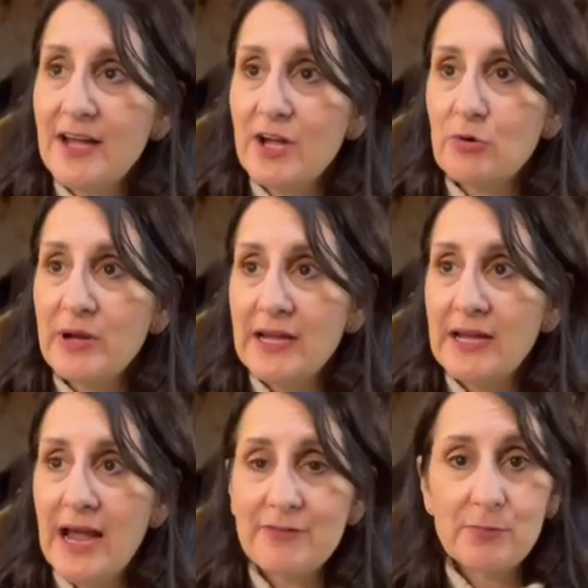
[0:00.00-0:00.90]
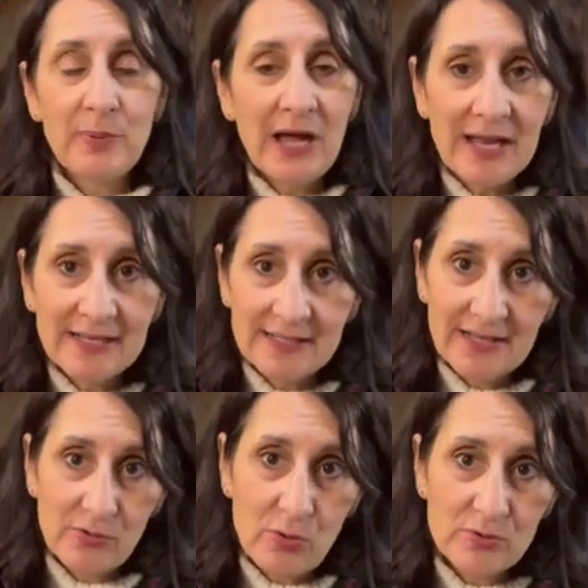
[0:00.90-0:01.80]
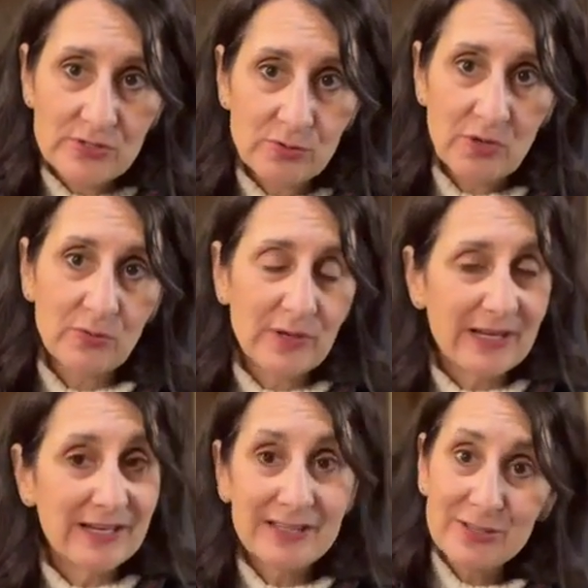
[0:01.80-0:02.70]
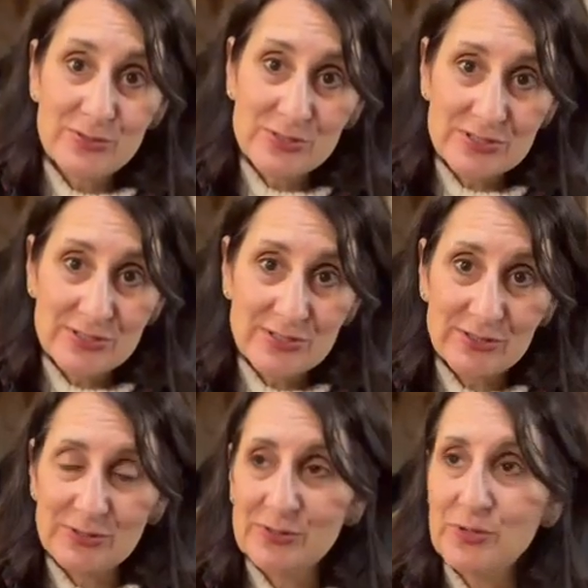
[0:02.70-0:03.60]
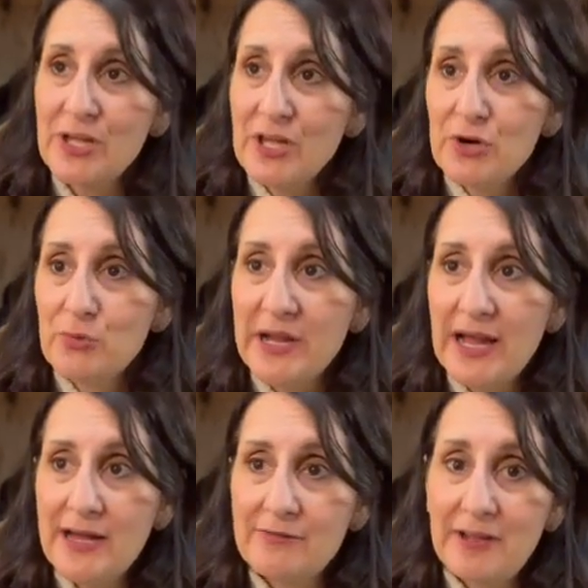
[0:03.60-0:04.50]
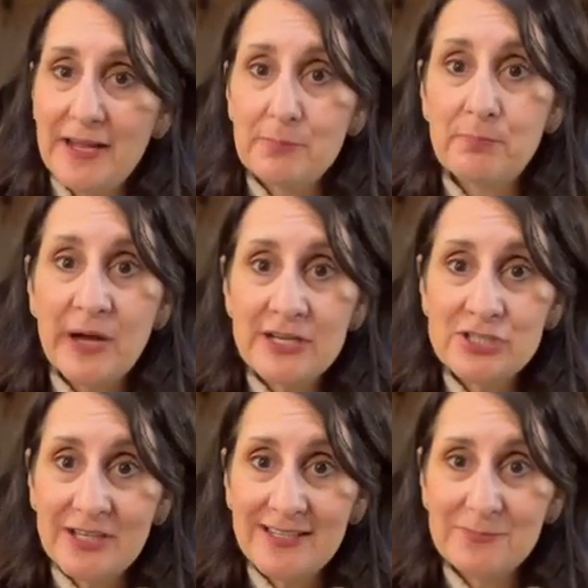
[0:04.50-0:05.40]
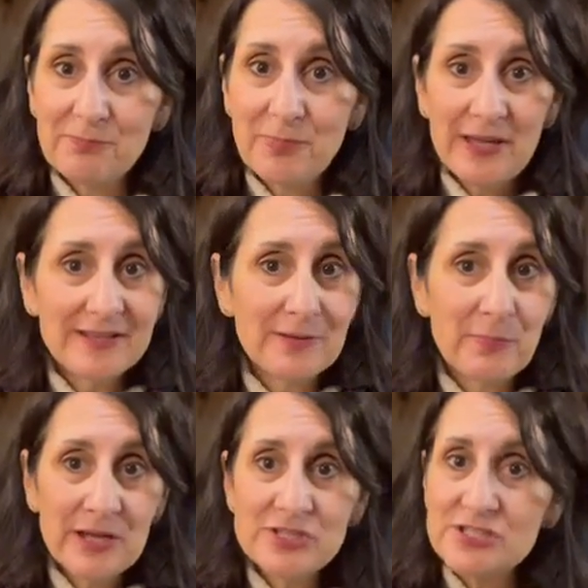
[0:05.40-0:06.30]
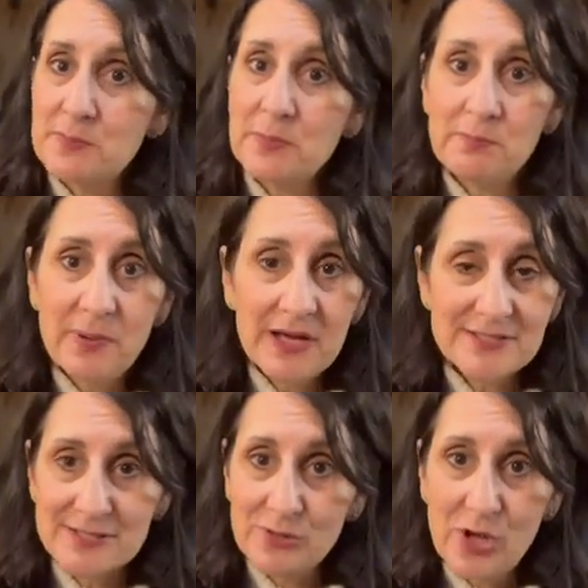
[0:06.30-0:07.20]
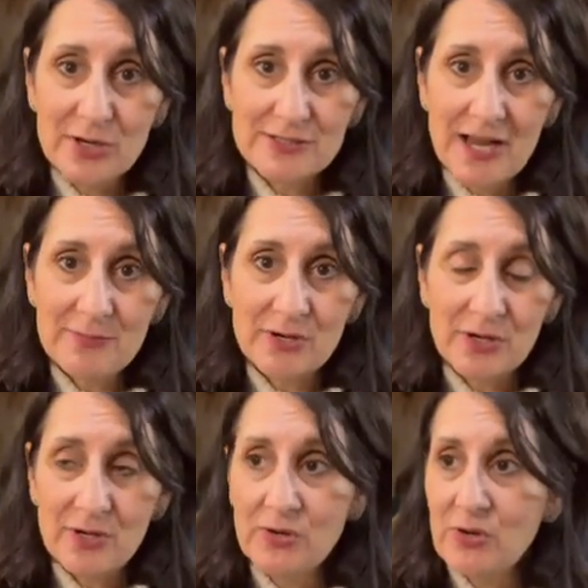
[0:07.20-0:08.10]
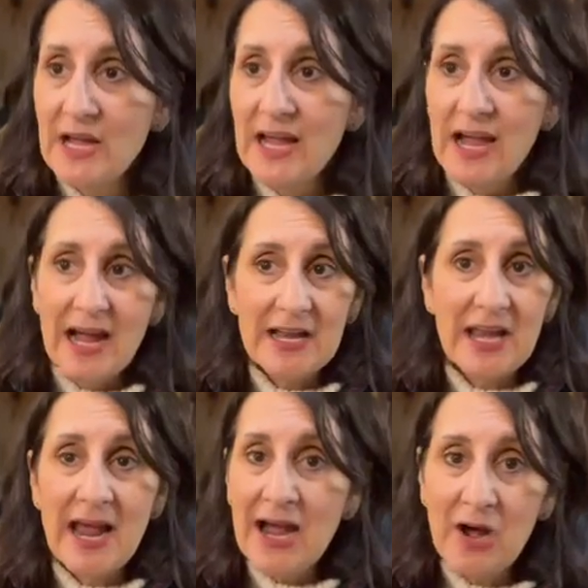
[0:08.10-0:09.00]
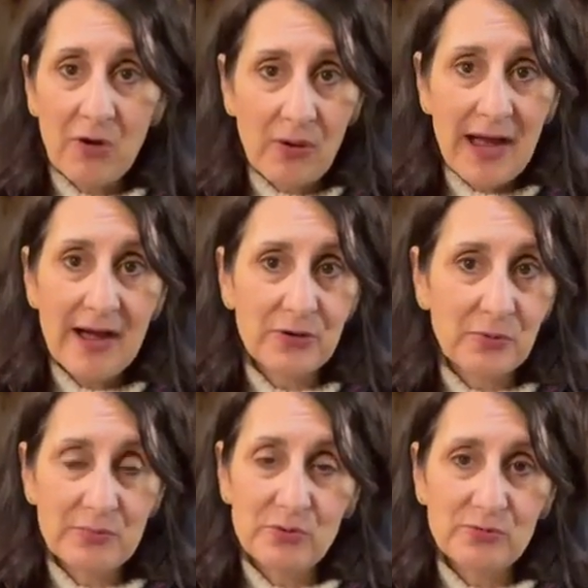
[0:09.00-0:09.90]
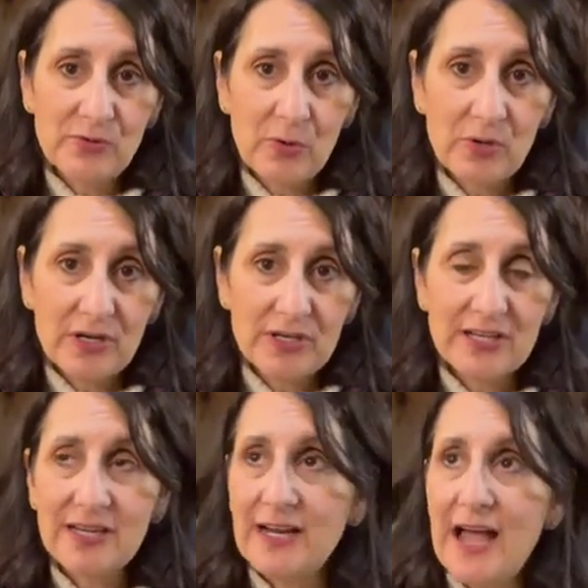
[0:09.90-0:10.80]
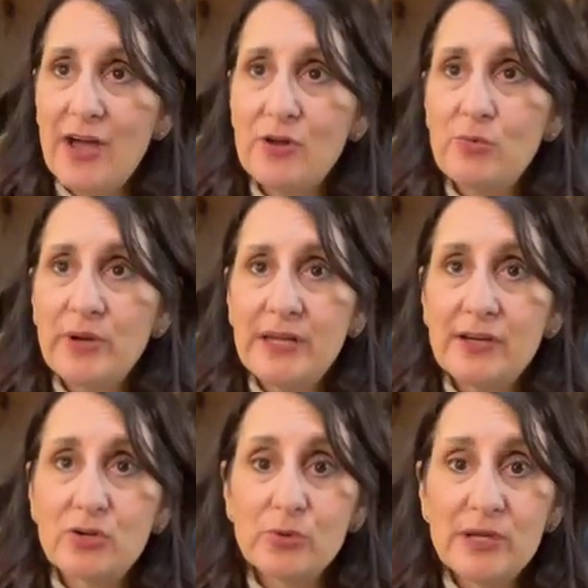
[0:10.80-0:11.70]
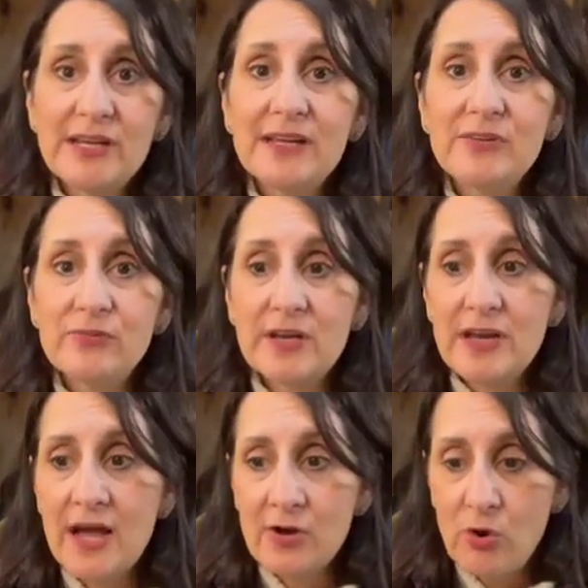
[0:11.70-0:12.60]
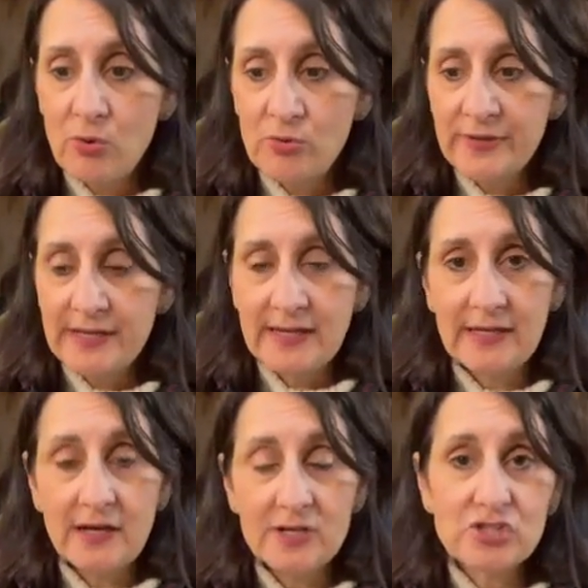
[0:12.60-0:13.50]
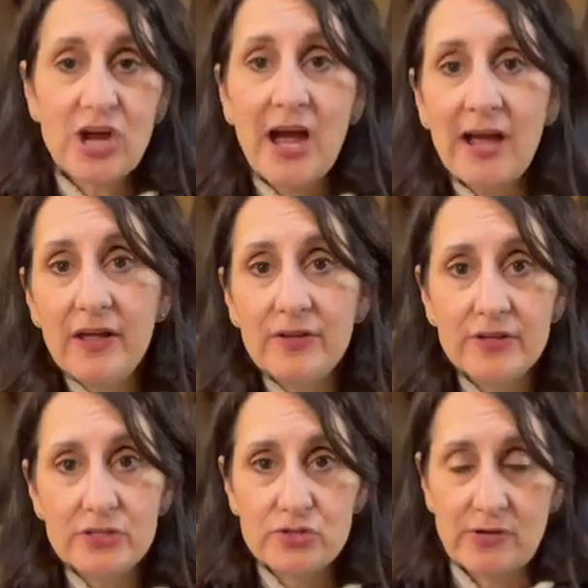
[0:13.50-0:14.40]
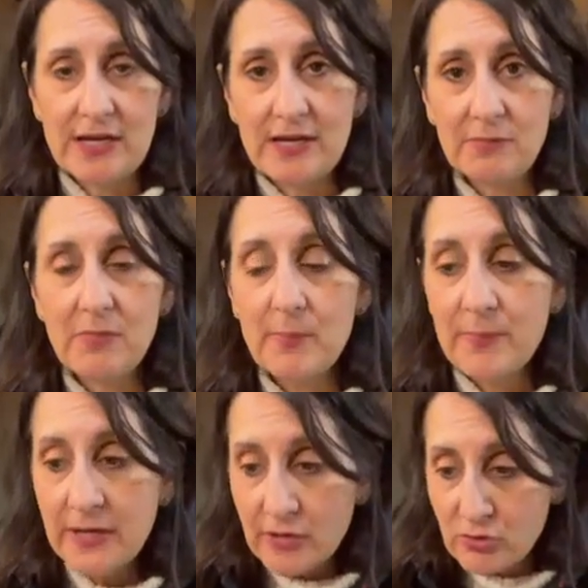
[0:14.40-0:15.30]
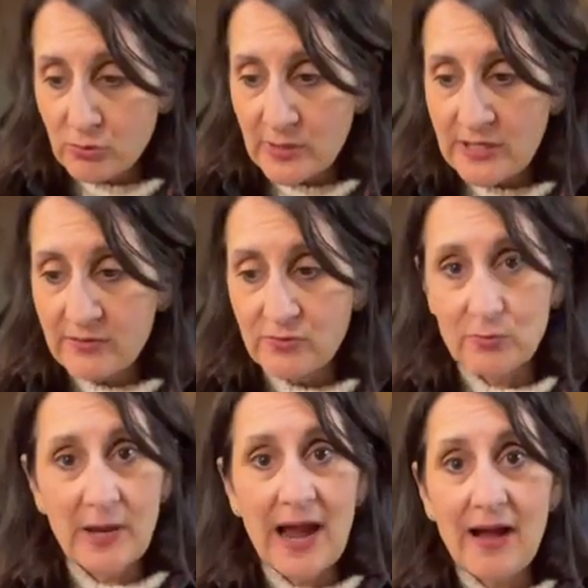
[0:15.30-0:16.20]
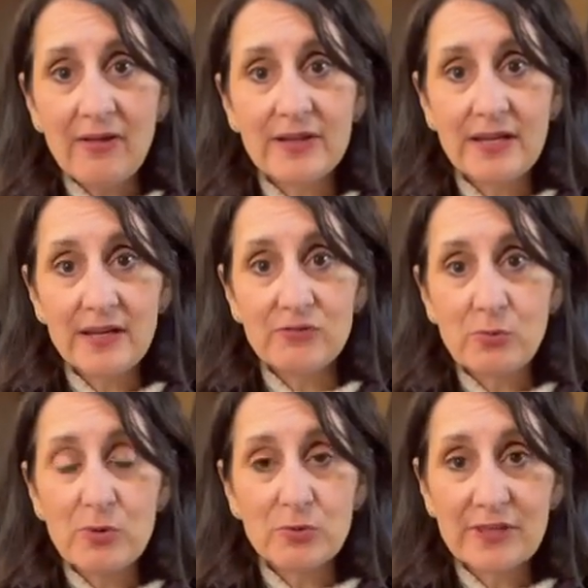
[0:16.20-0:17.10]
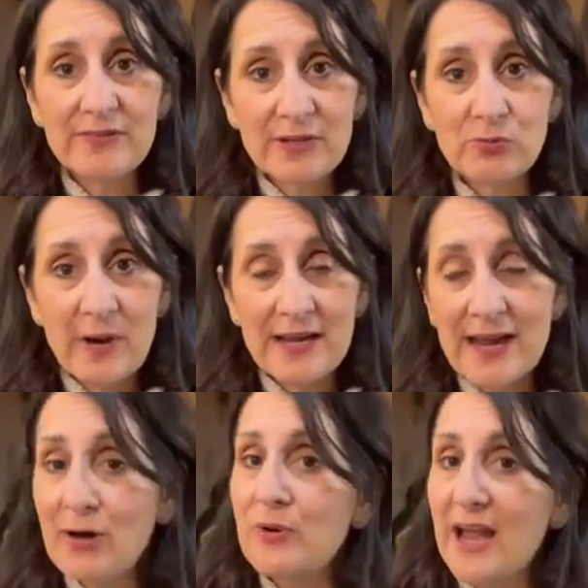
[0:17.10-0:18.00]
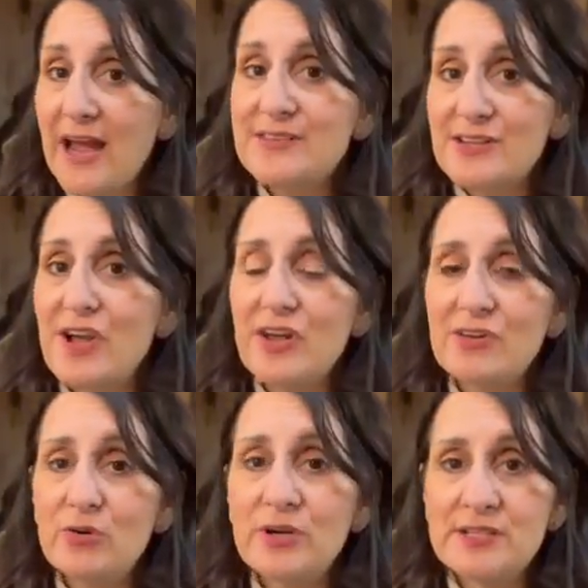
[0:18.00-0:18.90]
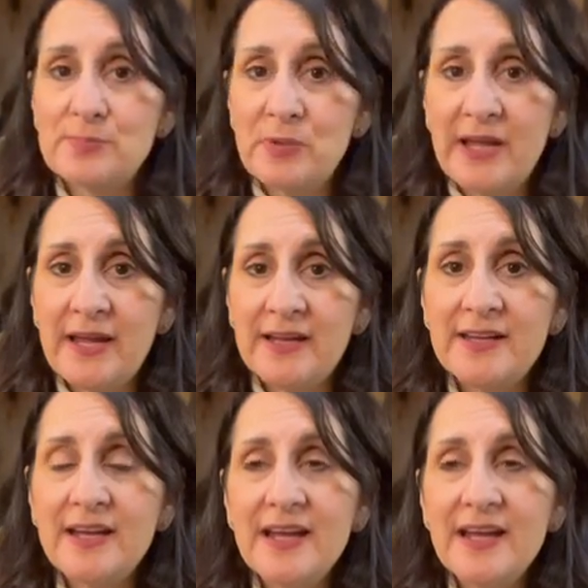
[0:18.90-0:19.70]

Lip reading: We have a body that won't do what we used to do. We have a budget, but the budget's been bust a long time ago. And now, how do we move forward? How do we grieve not only a childhood dream, but grieve the reality of what we're living right now when it hasn't gone according to plan?